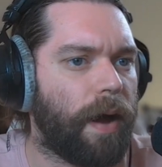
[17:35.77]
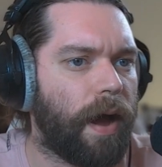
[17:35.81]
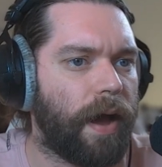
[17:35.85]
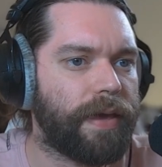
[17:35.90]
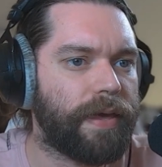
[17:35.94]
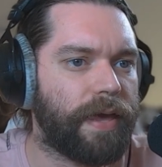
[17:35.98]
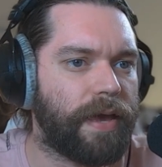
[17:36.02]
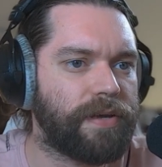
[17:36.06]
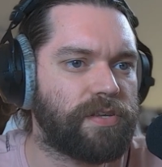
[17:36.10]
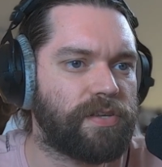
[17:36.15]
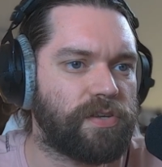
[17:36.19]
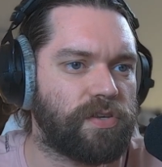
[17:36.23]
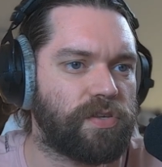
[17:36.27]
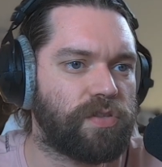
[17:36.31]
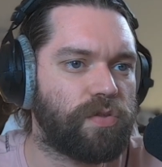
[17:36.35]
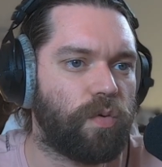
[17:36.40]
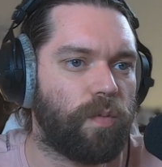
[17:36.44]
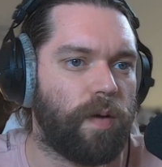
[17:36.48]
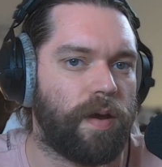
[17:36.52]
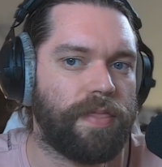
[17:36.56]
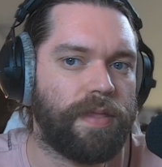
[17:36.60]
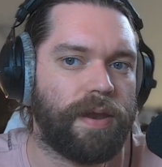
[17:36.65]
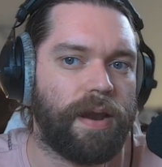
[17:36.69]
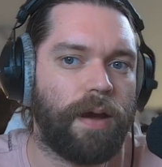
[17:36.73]
I guess is the
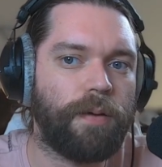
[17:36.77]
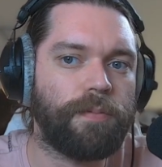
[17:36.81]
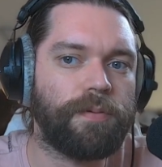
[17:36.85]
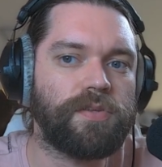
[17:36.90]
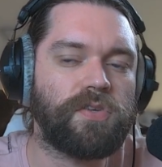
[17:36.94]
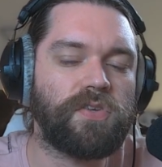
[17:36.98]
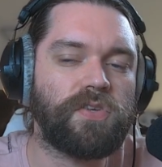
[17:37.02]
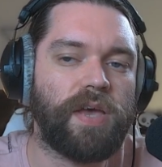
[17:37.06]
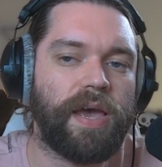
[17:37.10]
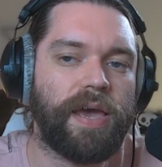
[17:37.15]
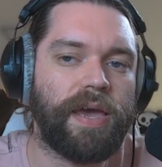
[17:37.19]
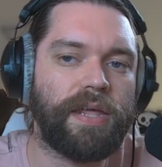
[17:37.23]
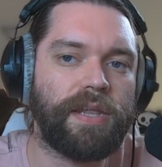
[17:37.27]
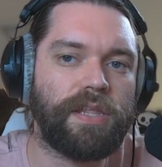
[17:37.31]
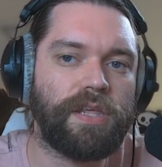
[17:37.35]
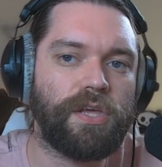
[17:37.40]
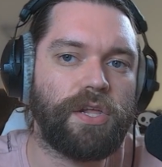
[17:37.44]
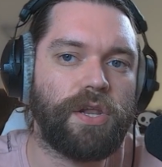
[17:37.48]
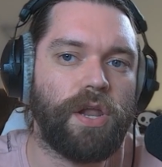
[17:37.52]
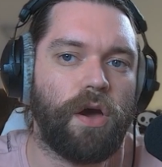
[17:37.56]
way that I would say it.